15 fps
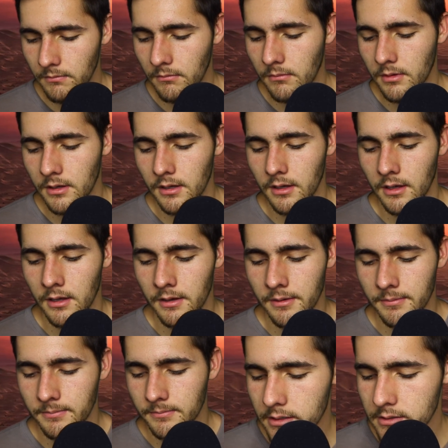Okay.
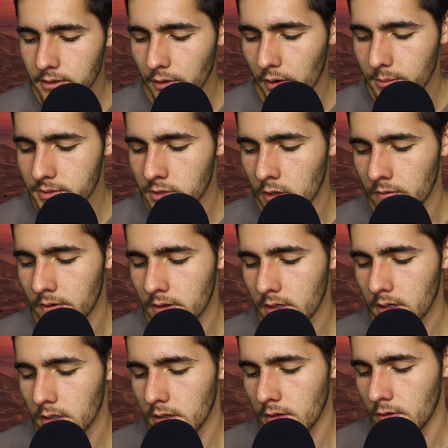As you're observing the
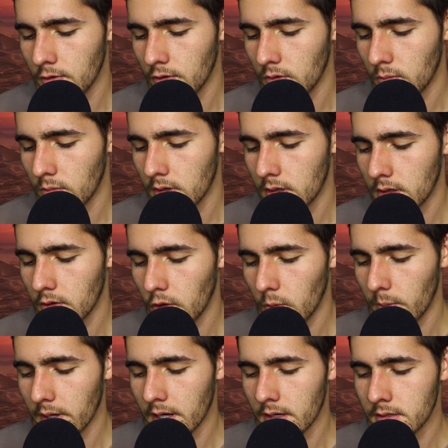cube, you
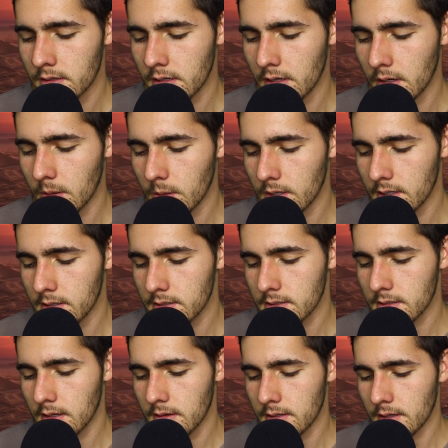begin to
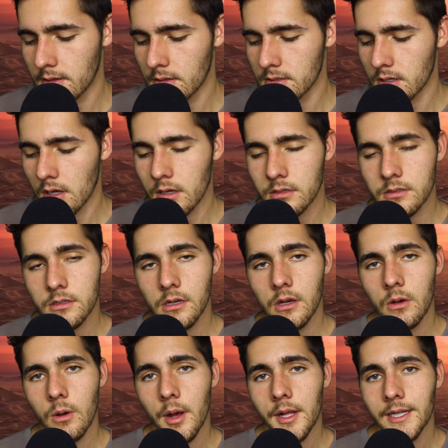notice that there's
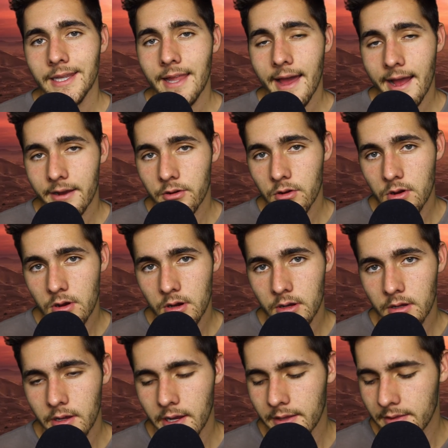also a ladder
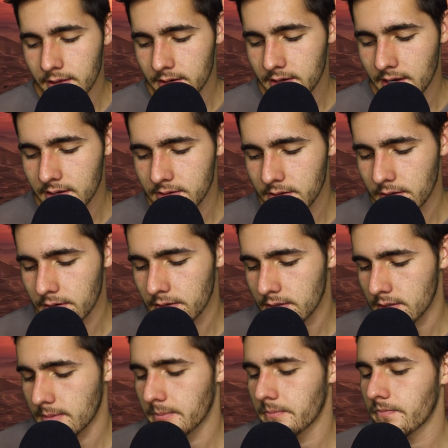in the
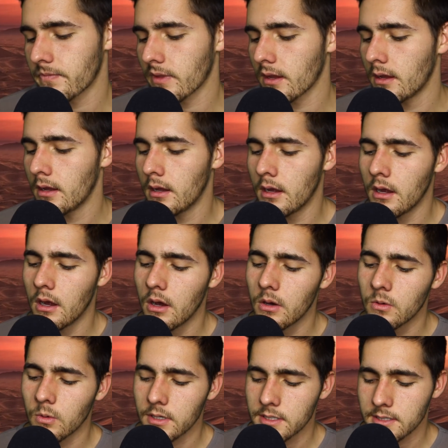desert.
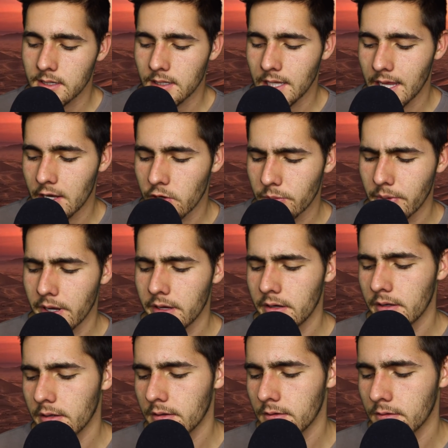What's the ladder made
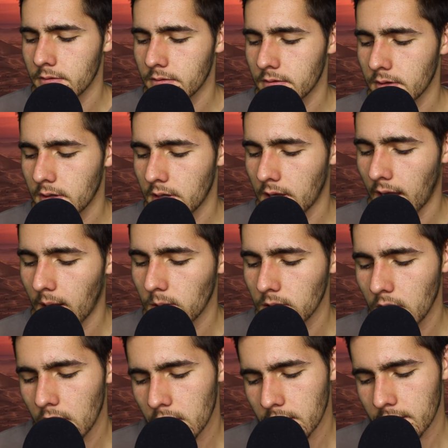of? How
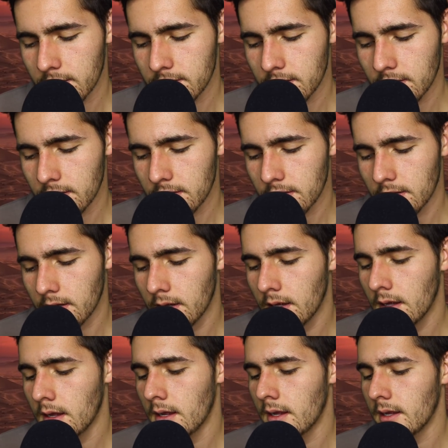long is it?
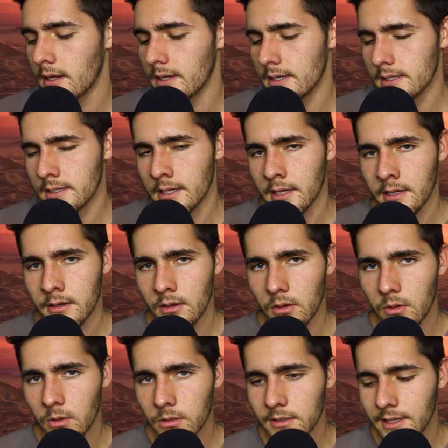Is it an
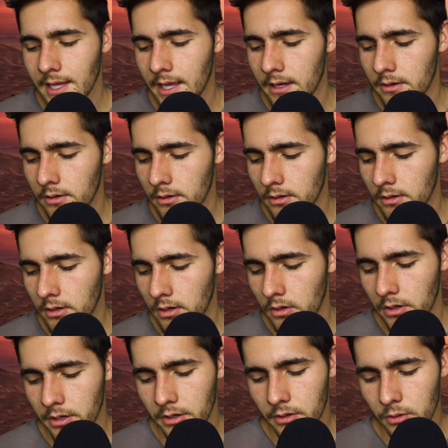old ladder
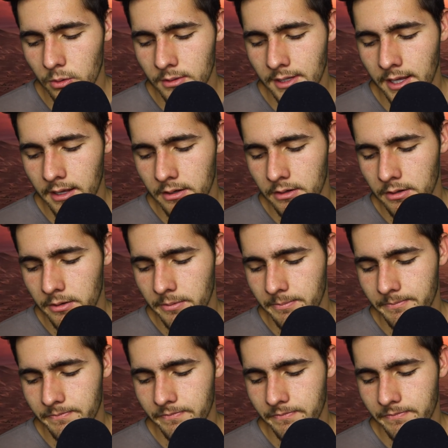or a new ladder?